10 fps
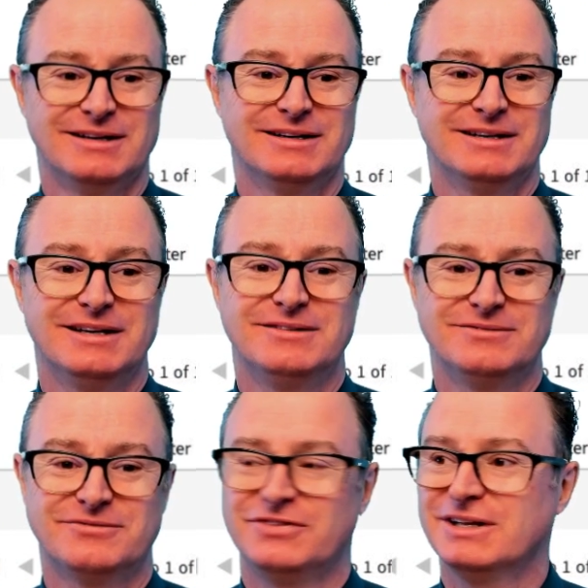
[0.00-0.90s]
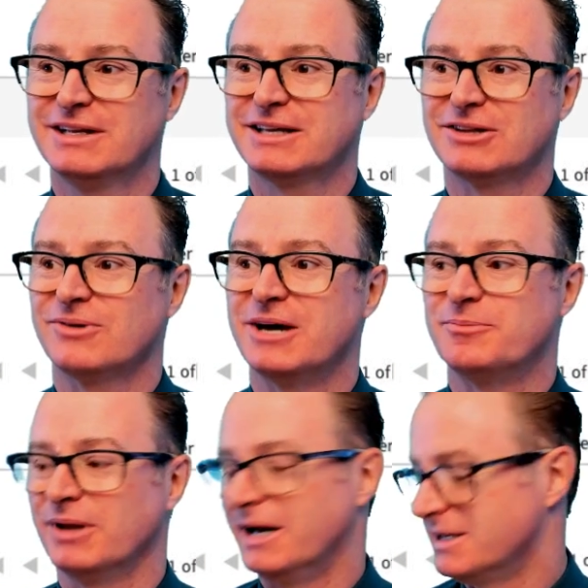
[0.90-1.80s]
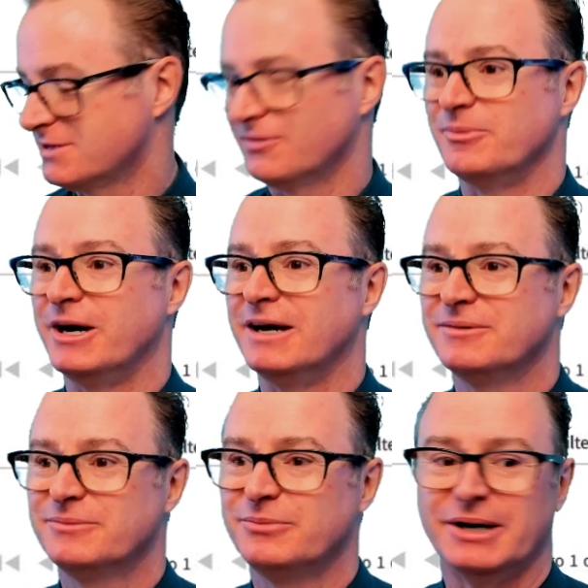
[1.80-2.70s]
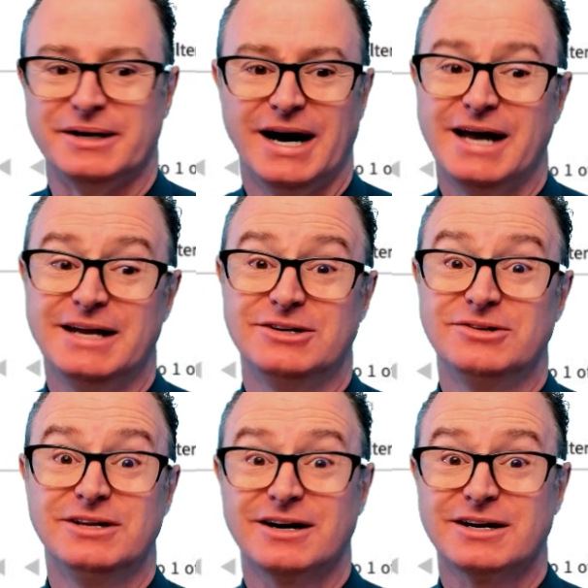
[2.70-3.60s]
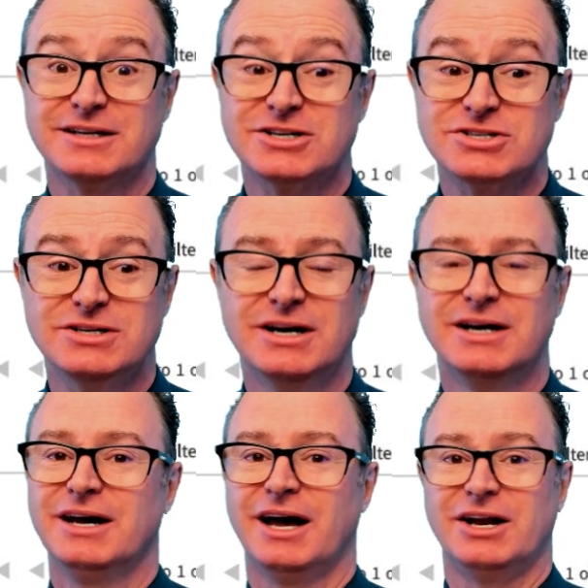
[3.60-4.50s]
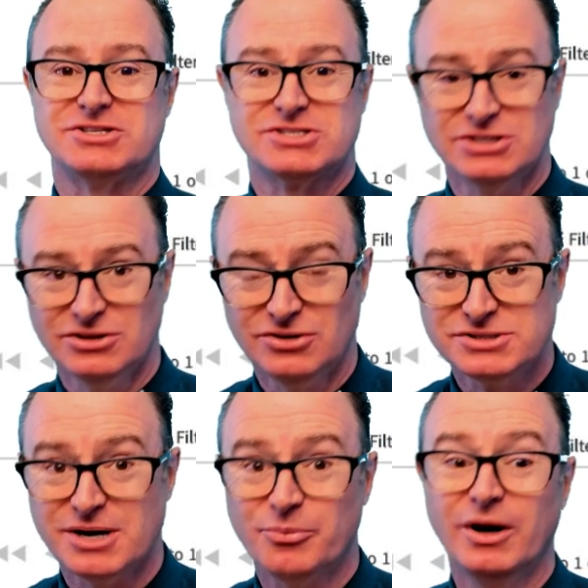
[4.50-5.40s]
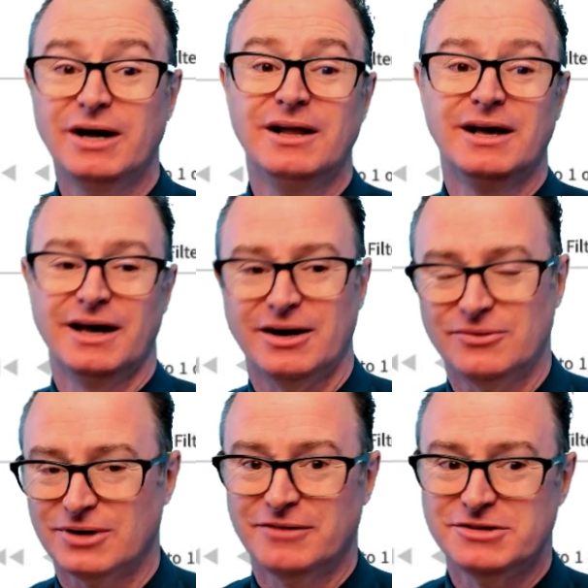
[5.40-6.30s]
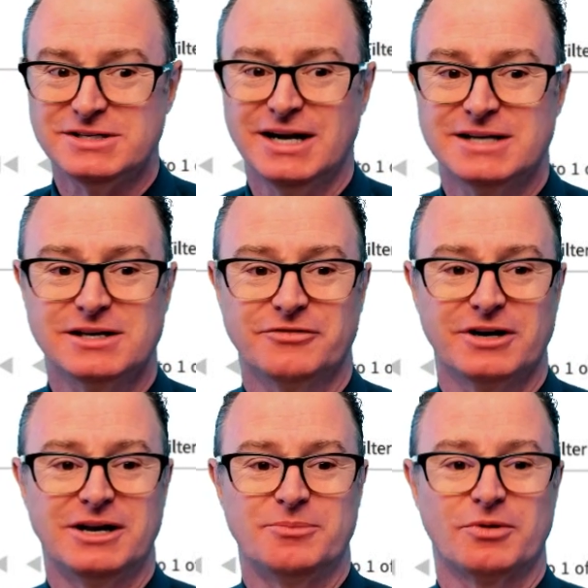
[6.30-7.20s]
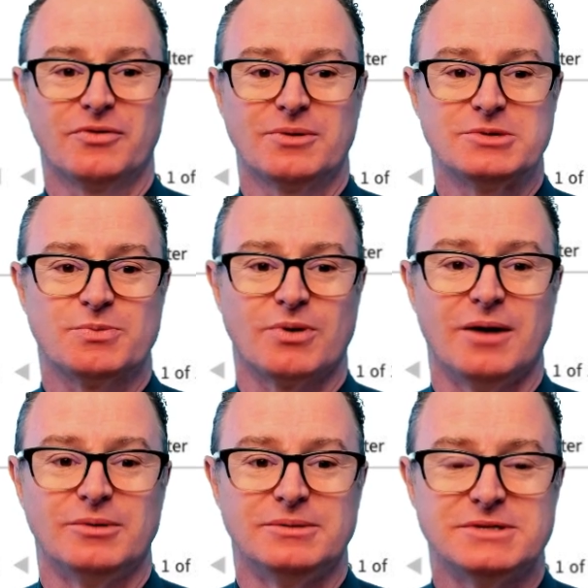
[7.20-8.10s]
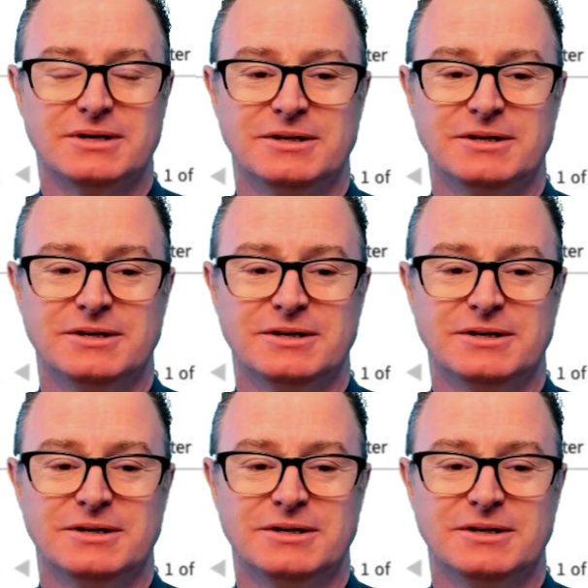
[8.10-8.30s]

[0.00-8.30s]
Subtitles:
It didn't feel like the right place for me. But I didn't do the architecture, and it still holds up well, and we're obviously not suffering any performance problems.